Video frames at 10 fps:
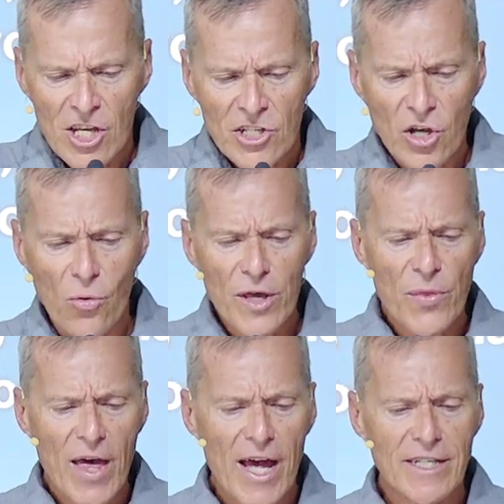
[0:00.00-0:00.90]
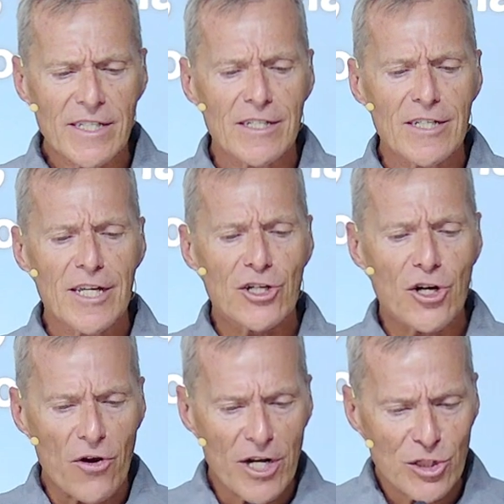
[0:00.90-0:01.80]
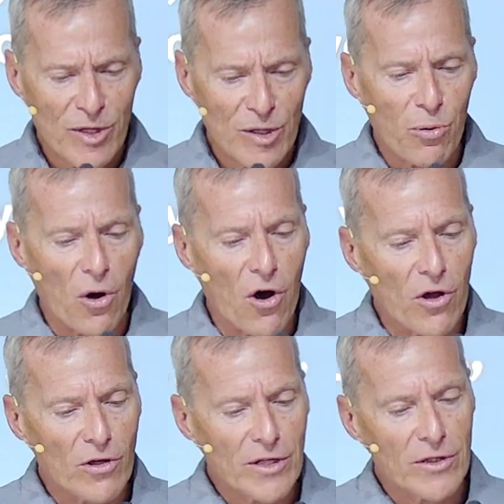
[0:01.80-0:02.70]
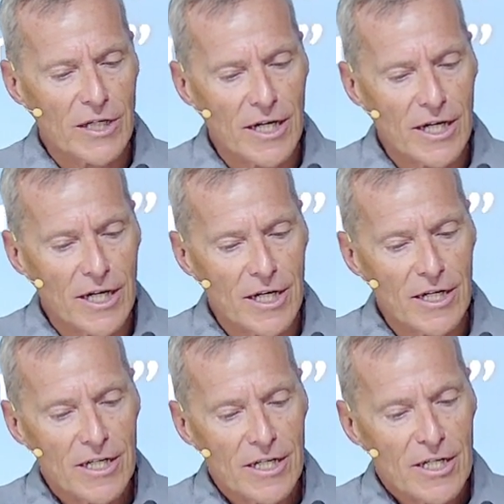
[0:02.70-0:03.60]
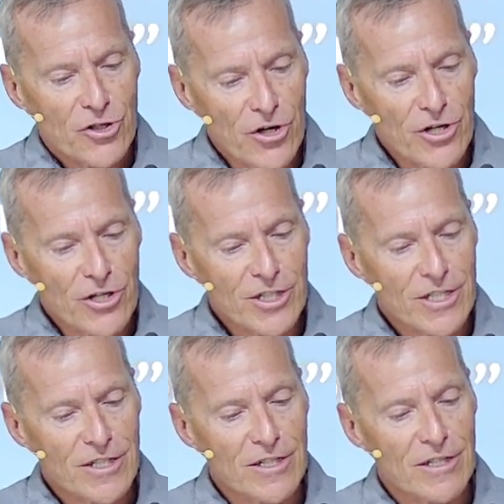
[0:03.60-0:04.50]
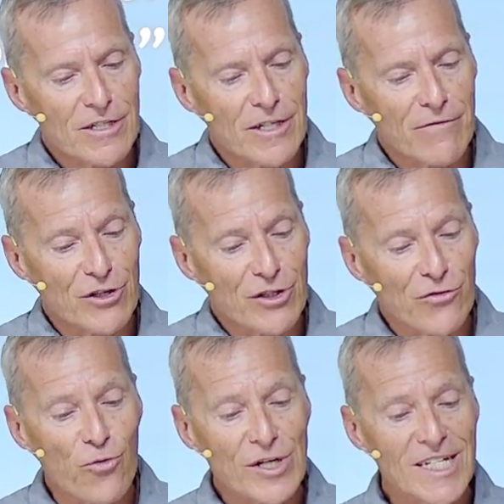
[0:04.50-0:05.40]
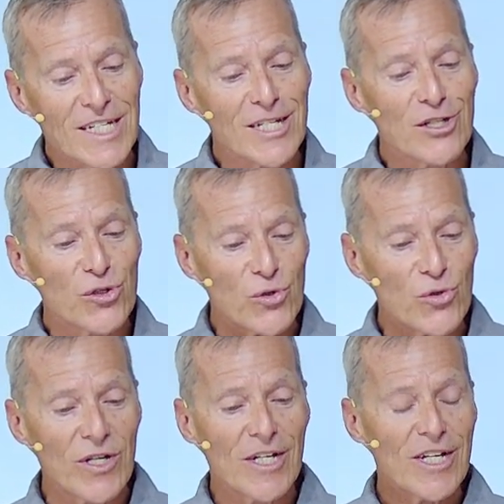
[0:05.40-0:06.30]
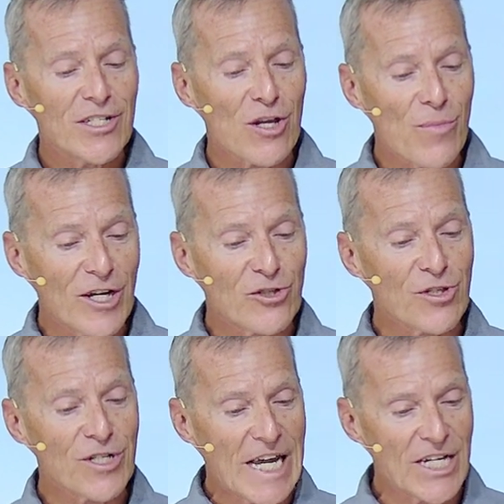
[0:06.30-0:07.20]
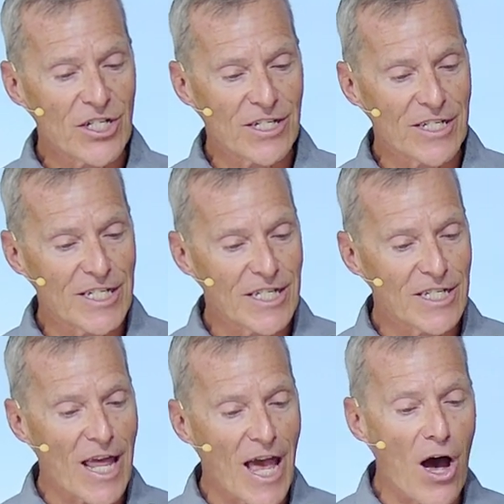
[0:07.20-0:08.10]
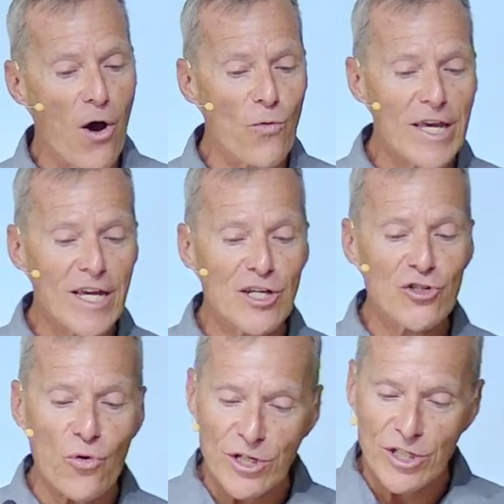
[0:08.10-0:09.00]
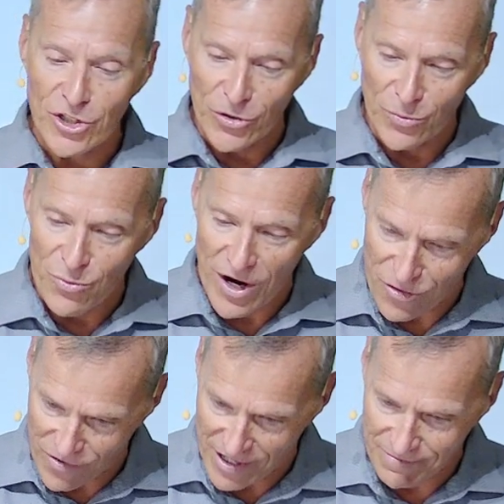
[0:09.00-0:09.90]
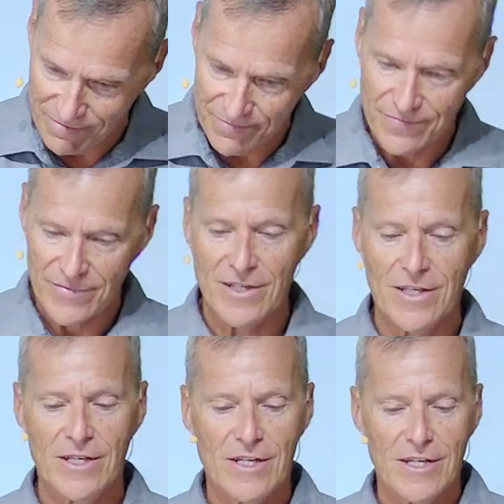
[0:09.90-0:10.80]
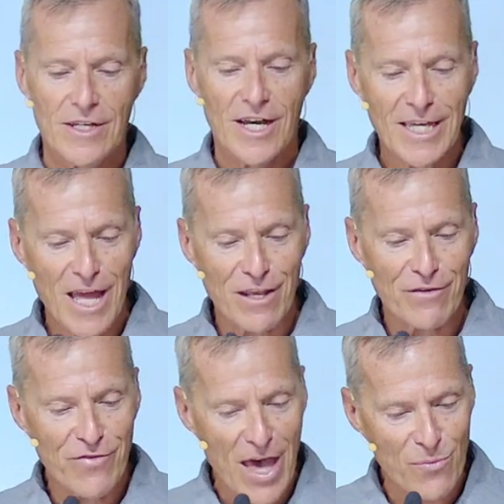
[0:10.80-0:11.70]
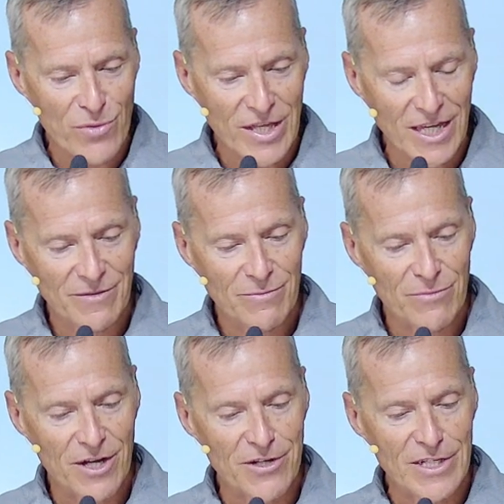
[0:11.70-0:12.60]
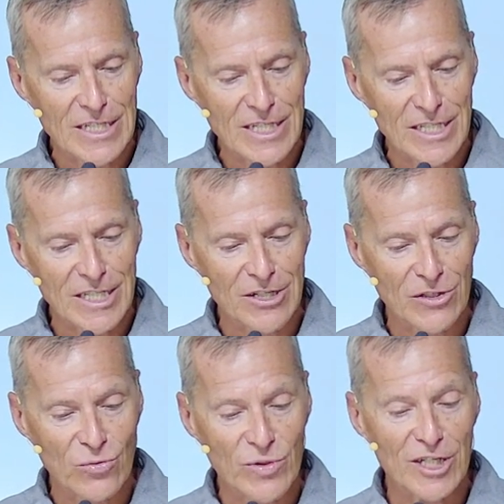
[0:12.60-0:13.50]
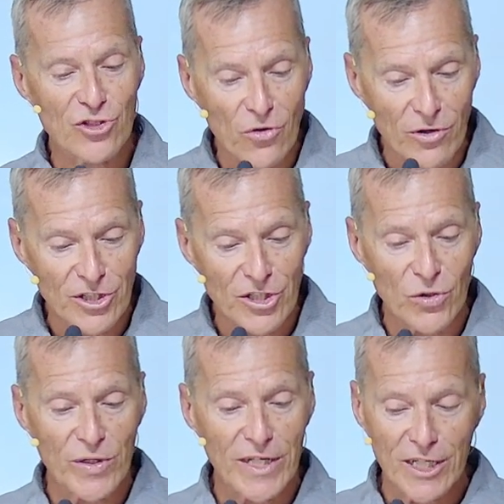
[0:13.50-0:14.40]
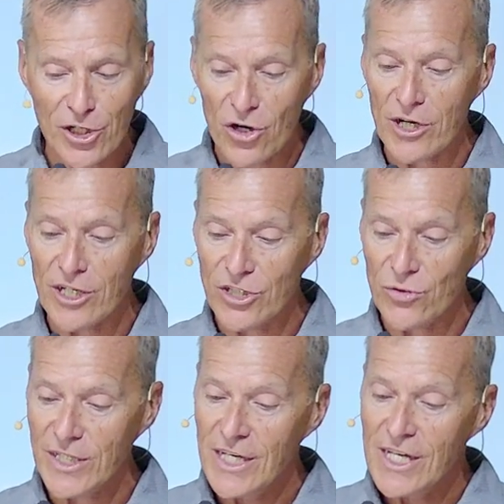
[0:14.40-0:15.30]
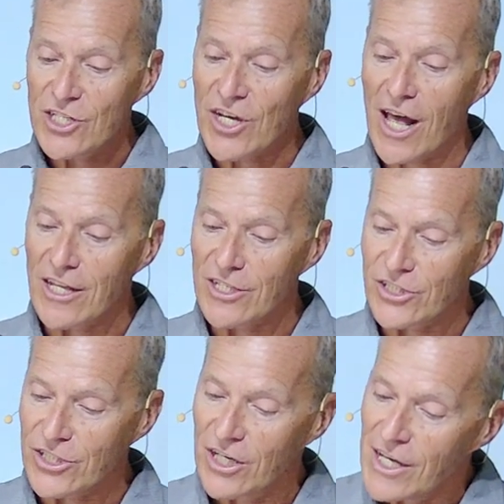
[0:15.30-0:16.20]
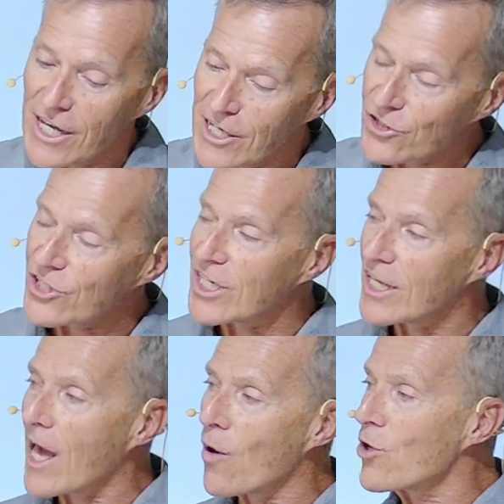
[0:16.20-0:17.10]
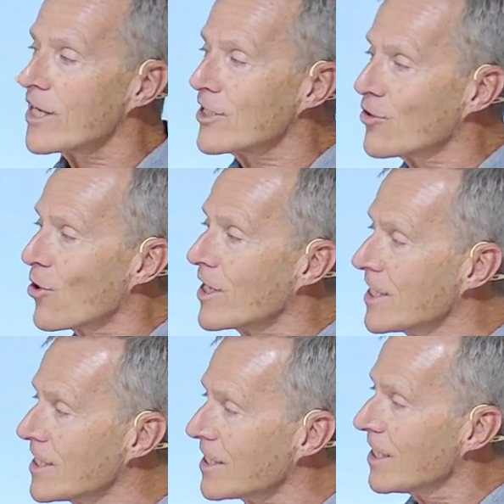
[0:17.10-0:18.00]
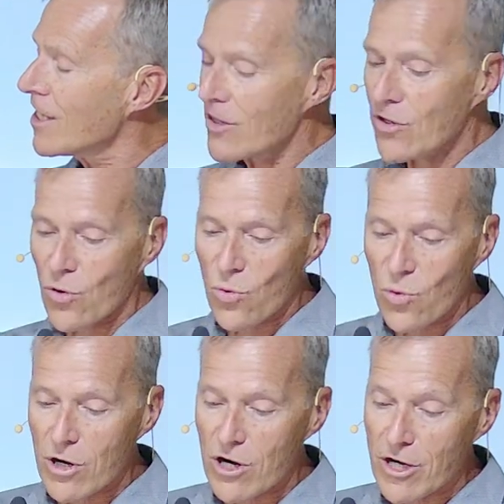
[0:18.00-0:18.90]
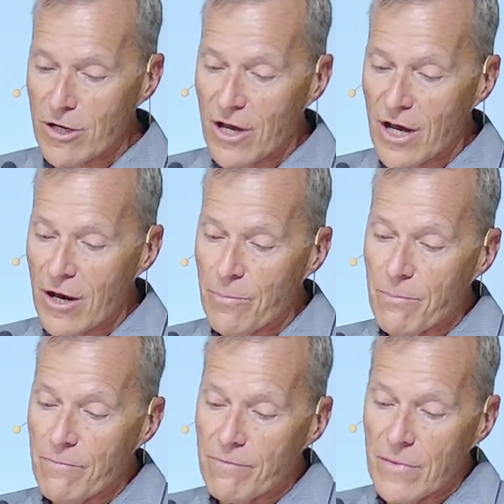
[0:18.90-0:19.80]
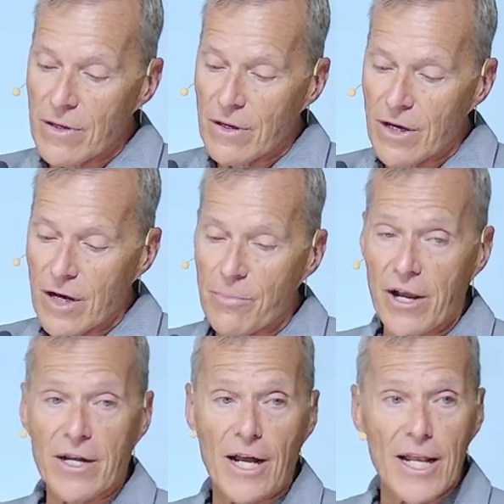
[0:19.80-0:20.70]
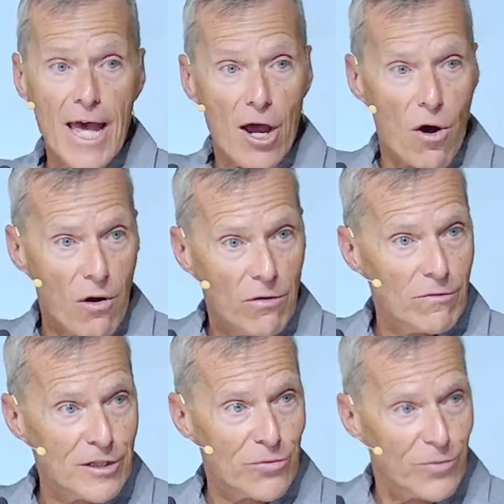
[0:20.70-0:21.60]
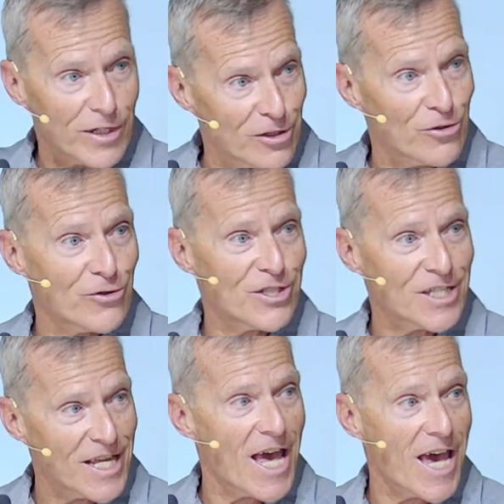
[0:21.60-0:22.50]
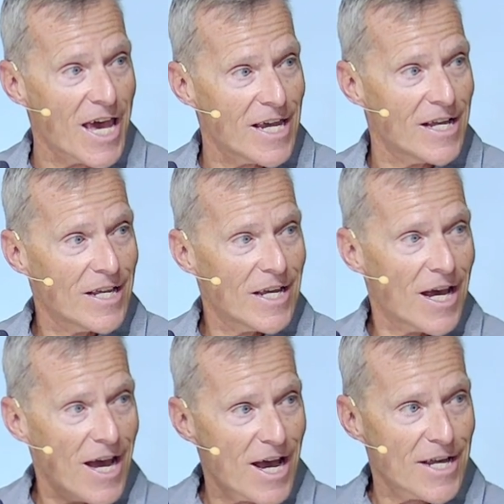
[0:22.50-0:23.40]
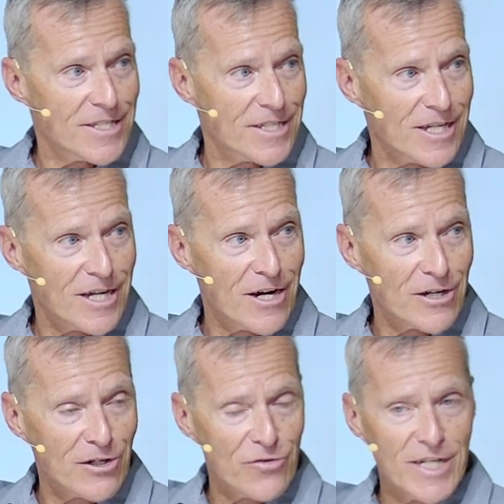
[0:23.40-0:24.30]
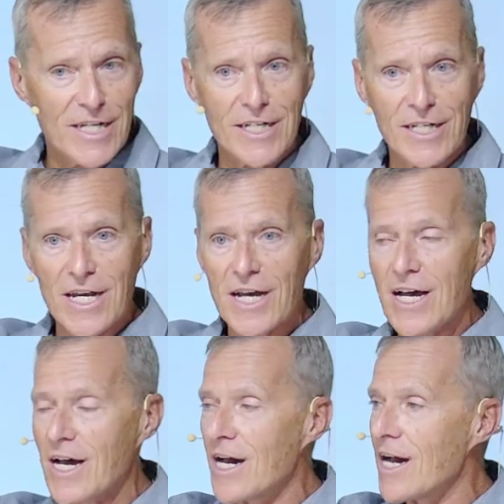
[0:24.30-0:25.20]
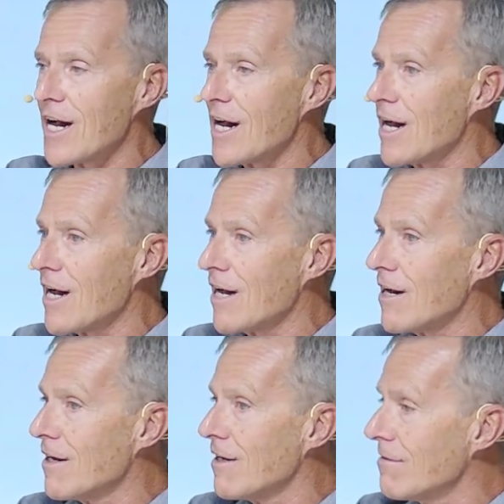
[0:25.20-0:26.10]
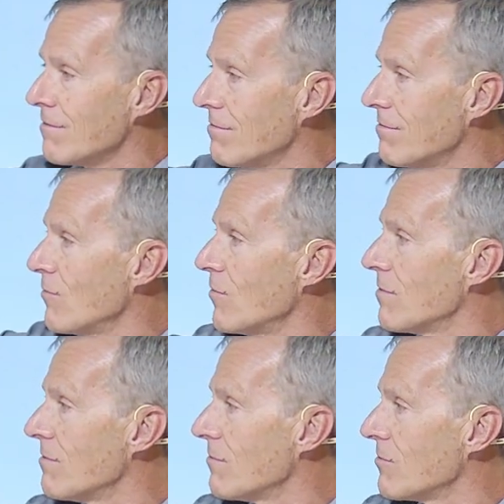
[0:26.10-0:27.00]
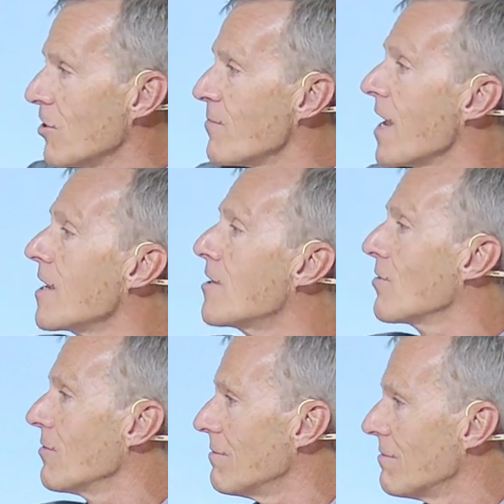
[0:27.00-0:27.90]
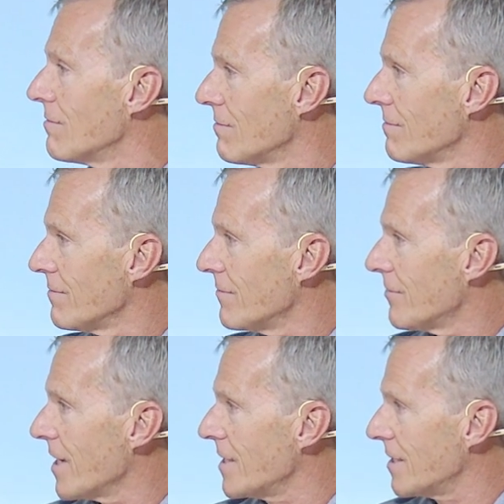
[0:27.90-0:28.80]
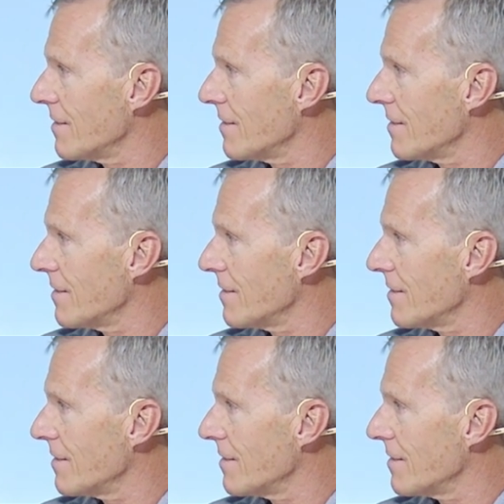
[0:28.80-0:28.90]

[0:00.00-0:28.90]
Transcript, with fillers: So, with that encouragement, Paul uh, turns in verse 14 to some exhortations. He says, Now we exhort you, brethren. Again, family, brothers and sisters. We exhort you, we encourage, we challenge. Interesting, that word exhort is the word uh, uh parakaleo, which we use today as our Greek uh, term, thank you, right?